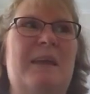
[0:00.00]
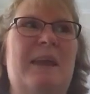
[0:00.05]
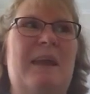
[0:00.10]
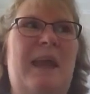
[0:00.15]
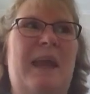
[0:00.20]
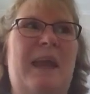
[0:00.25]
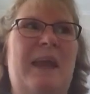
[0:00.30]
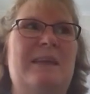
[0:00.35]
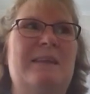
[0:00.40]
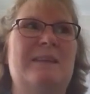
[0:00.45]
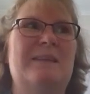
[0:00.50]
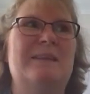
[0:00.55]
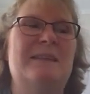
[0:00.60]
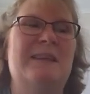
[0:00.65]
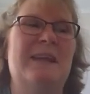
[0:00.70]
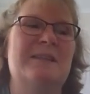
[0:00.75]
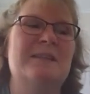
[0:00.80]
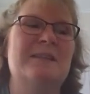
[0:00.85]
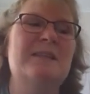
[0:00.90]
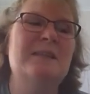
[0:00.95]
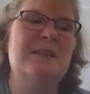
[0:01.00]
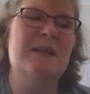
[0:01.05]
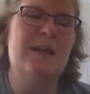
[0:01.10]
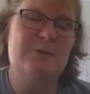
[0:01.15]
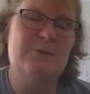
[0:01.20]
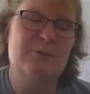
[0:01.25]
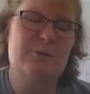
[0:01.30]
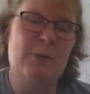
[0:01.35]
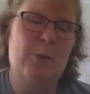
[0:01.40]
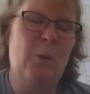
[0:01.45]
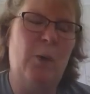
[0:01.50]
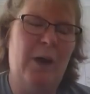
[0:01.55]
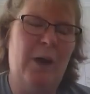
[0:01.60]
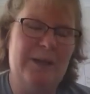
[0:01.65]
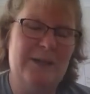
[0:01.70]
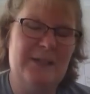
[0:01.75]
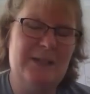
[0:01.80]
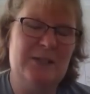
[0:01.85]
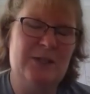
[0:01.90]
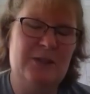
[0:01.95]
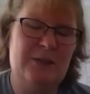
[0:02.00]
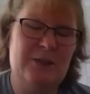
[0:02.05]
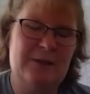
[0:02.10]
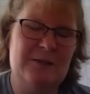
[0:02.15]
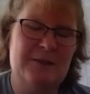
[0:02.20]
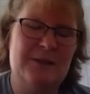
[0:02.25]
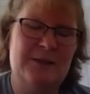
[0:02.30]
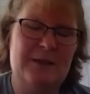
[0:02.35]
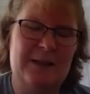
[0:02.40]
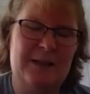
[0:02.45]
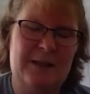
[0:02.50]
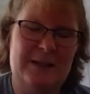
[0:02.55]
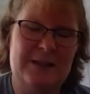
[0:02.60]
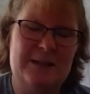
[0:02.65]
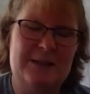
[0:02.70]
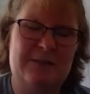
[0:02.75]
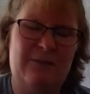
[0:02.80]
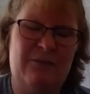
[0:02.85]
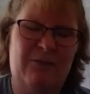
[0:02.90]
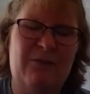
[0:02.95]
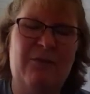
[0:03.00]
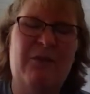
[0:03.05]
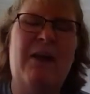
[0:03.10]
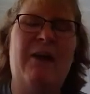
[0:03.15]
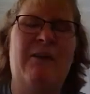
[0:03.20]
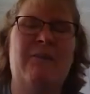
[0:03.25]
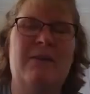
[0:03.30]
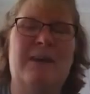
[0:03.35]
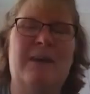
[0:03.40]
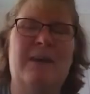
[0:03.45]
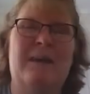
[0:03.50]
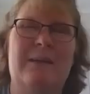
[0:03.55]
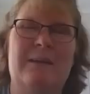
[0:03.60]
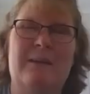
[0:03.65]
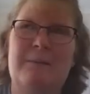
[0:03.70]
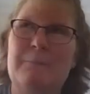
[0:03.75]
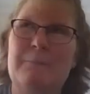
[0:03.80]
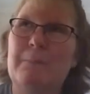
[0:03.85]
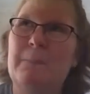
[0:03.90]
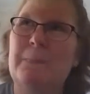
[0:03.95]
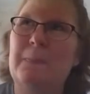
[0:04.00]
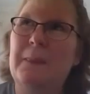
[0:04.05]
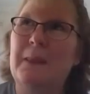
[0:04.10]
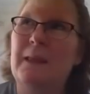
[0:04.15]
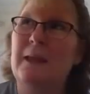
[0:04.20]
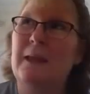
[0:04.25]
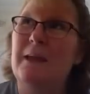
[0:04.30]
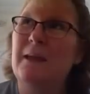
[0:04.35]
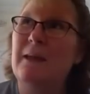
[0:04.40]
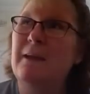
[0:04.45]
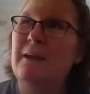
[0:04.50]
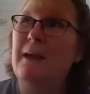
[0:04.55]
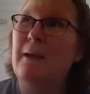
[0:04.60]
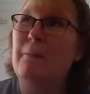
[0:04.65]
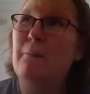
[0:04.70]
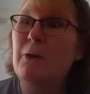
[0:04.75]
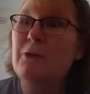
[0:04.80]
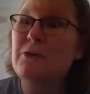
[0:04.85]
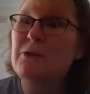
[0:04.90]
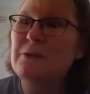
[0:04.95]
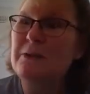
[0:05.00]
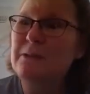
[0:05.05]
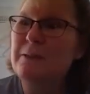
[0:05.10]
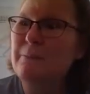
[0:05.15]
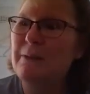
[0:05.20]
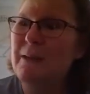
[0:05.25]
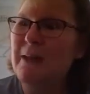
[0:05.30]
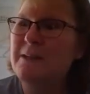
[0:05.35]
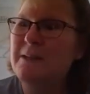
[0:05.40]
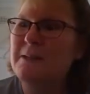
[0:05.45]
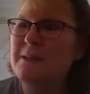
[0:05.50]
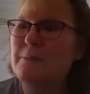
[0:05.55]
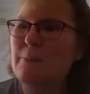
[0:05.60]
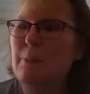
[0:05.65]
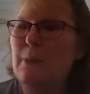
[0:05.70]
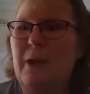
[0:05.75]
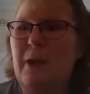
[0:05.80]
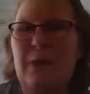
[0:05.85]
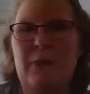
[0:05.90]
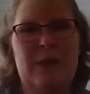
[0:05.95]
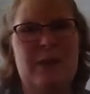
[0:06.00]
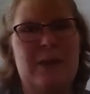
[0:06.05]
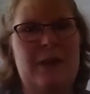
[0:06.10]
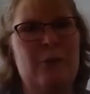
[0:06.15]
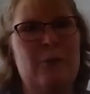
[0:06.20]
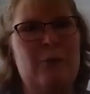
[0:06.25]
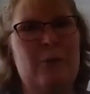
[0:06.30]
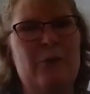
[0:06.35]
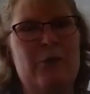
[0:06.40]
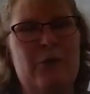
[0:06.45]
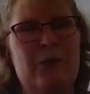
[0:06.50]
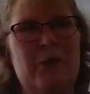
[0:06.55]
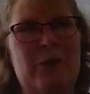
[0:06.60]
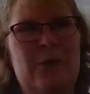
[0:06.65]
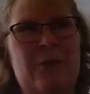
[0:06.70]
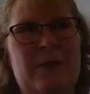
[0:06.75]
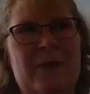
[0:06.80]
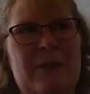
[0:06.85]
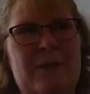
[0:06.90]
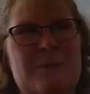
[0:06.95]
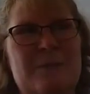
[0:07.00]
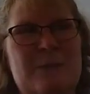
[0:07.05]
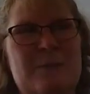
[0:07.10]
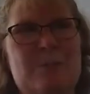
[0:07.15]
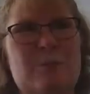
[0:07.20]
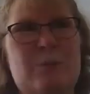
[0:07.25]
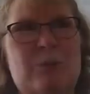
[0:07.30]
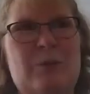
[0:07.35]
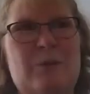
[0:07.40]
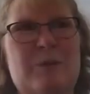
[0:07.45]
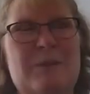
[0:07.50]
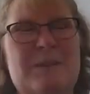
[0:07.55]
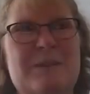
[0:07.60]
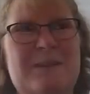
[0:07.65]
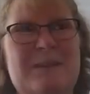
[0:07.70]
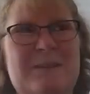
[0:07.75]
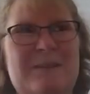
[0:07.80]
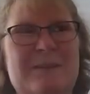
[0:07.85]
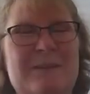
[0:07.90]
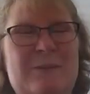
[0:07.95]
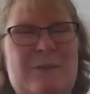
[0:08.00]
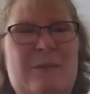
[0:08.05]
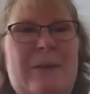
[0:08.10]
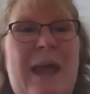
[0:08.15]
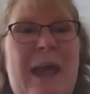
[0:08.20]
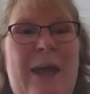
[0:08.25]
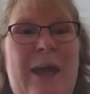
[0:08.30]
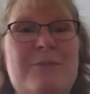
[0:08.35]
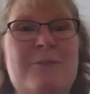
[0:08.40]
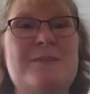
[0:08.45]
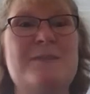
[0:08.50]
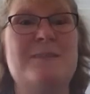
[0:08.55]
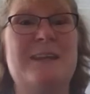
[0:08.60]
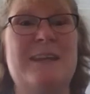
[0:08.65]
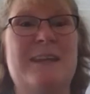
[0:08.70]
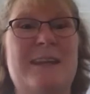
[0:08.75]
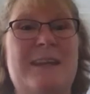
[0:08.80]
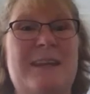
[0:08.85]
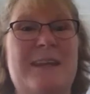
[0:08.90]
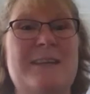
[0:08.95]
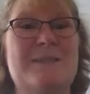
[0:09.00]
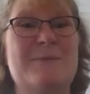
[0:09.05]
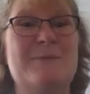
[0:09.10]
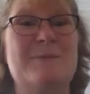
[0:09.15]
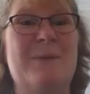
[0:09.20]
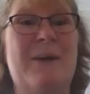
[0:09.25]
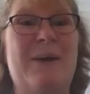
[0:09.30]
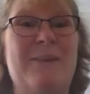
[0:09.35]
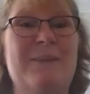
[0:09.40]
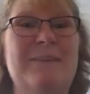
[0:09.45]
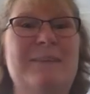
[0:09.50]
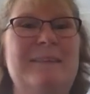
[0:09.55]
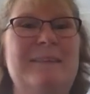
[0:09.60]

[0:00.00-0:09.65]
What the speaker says: And yes, it does require tissues. It is very emotional in places, but I think it also, there are some good laughs in it as well.